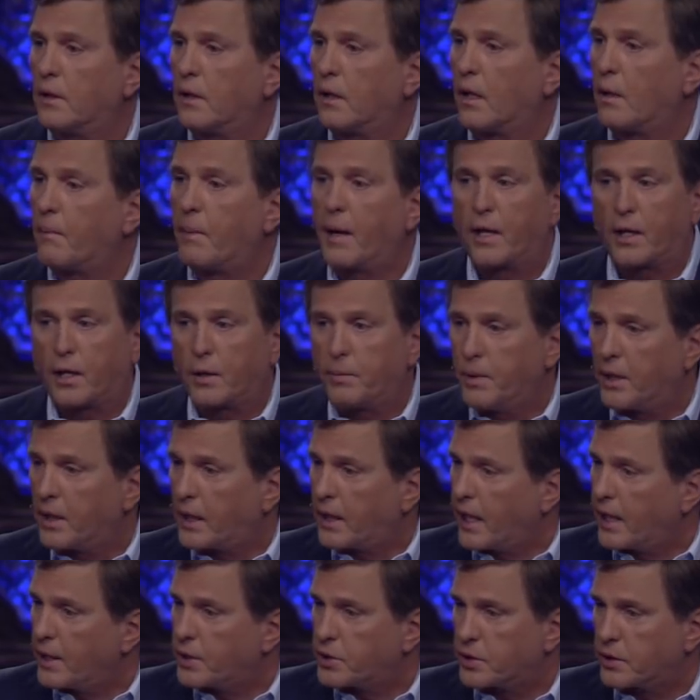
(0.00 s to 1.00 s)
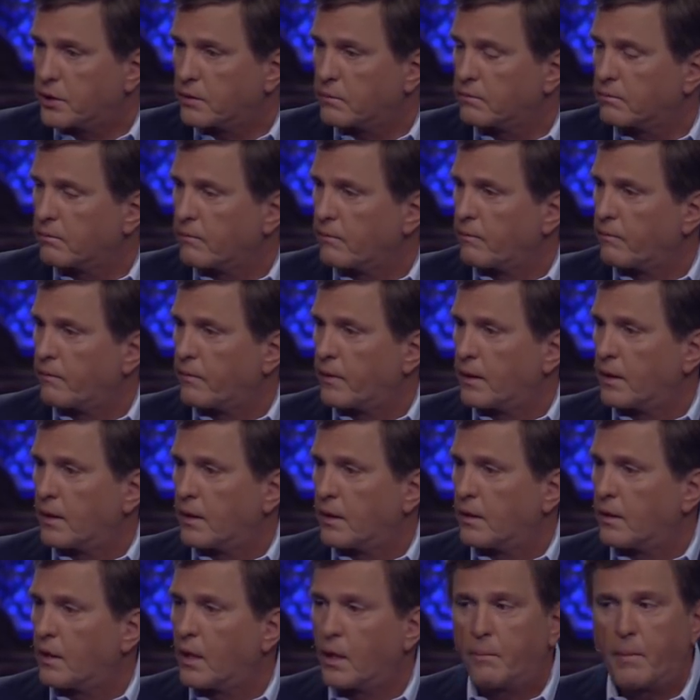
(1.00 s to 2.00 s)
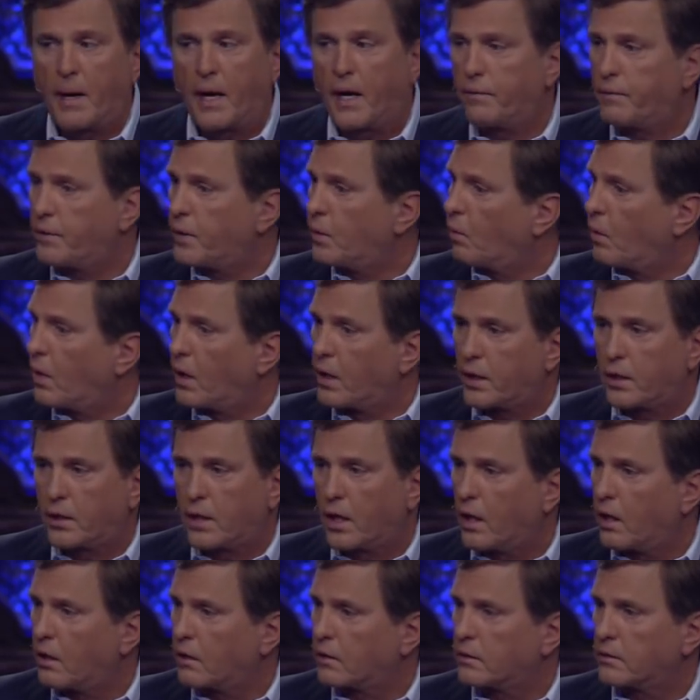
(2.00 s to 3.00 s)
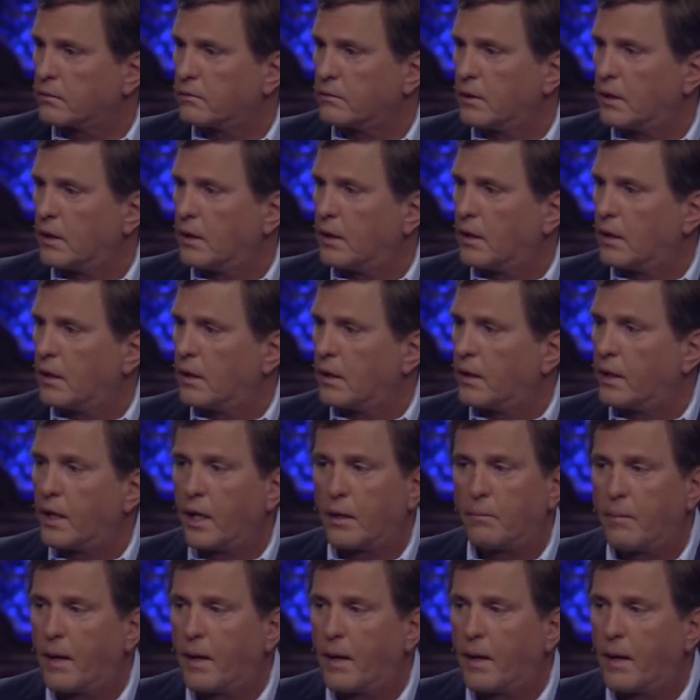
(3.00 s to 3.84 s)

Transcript: about communication. Doesn't matter if you want to talk. Doesn't